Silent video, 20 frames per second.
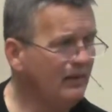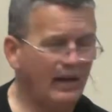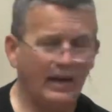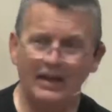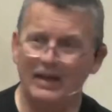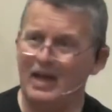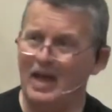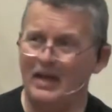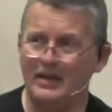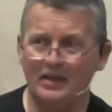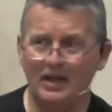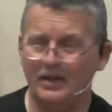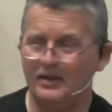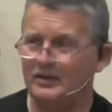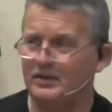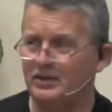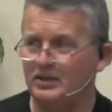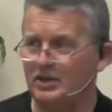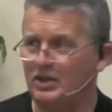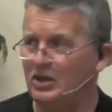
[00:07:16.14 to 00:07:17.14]
Ain't got
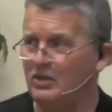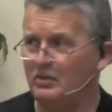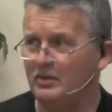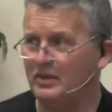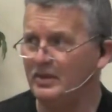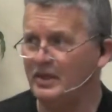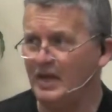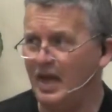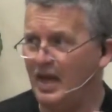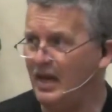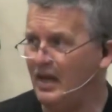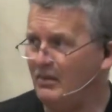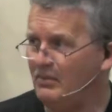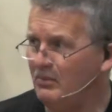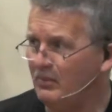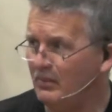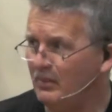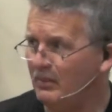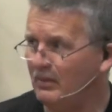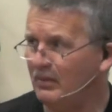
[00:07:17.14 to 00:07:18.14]
nothing to do with the name.
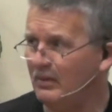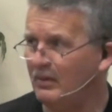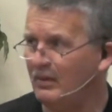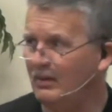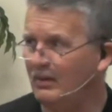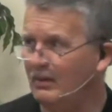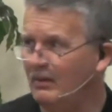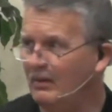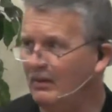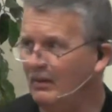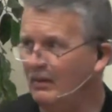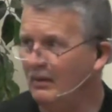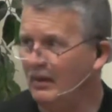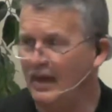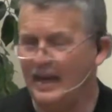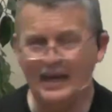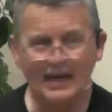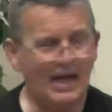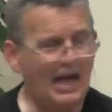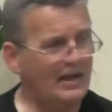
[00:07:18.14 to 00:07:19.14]

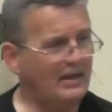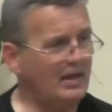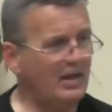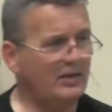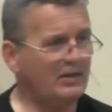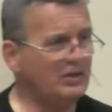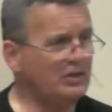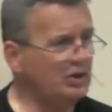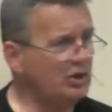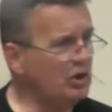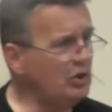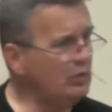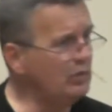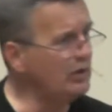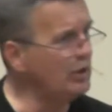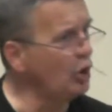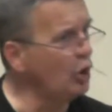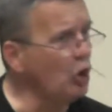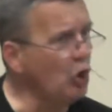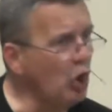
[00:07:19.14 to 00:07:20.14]
Ain't got nothing to do with
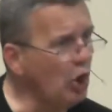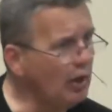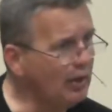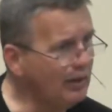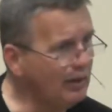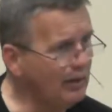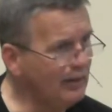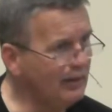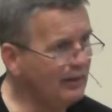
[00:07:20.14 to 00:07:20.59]
the look.